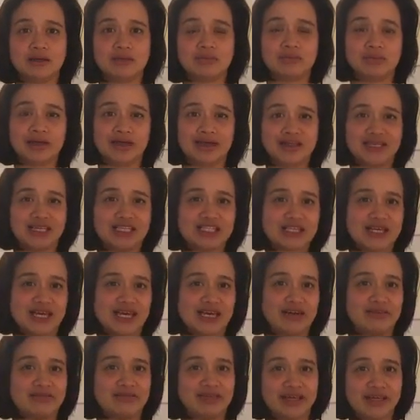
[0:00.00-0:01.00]
And that's
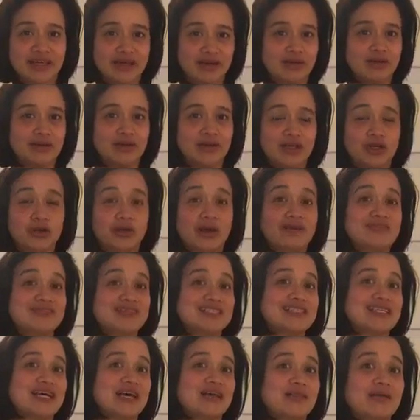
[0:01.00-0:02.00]
kind of like, you don't have to
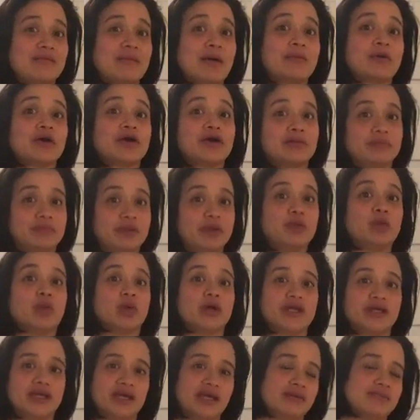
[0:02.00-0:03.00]
tell them I'm going to be
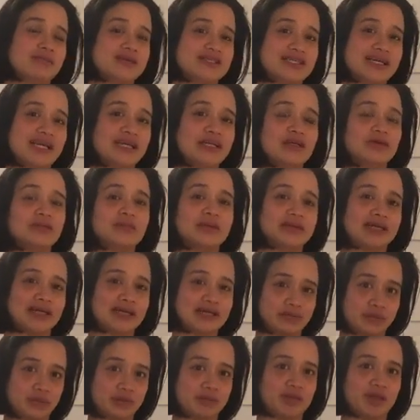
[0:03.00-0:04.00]
working beside you, but
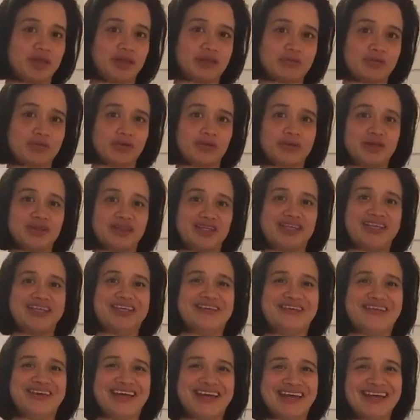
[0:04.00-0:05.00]
that would be the moment that
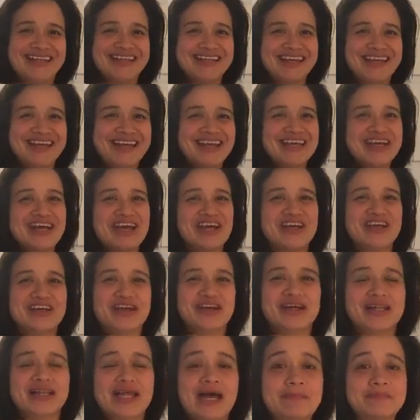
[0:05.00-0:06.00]
you get
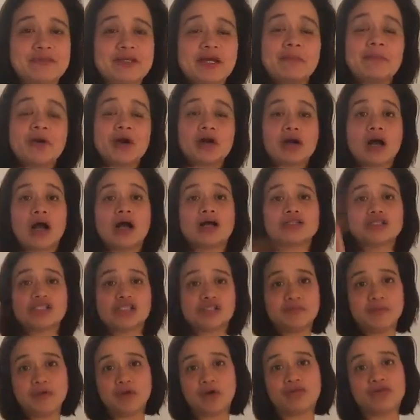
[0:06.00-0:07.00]
your laptop. Or I'll just
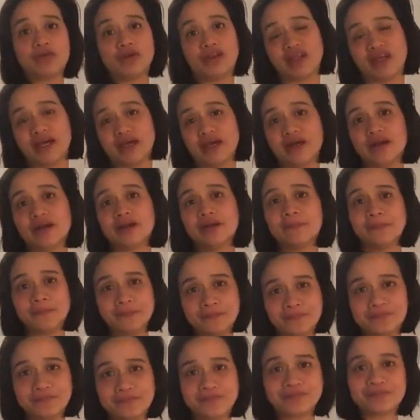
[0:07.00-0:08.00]
be over there
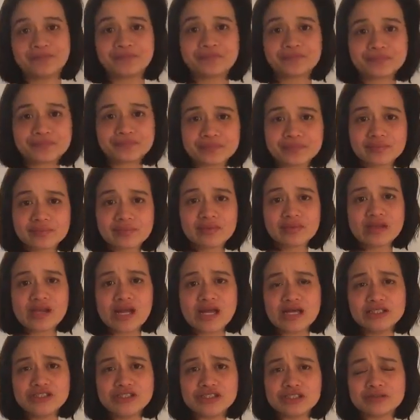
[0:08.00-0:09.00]

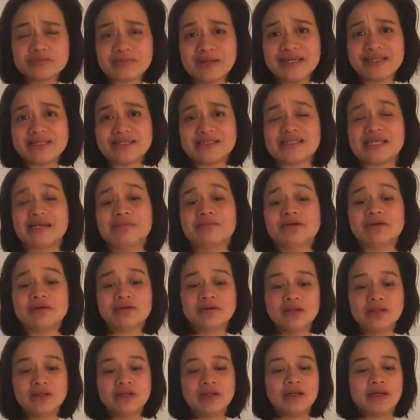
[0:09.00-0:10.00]
and you're by the
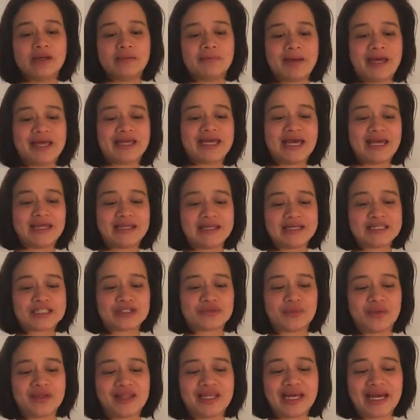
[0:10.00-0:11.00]
table. But again, it's
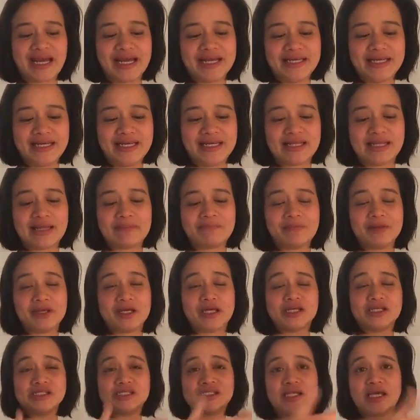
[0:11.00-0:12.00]
with that idea that
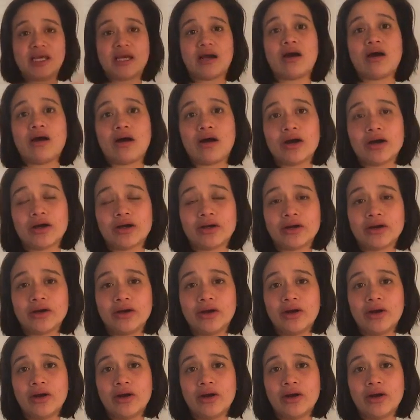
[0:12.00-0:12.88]
because they are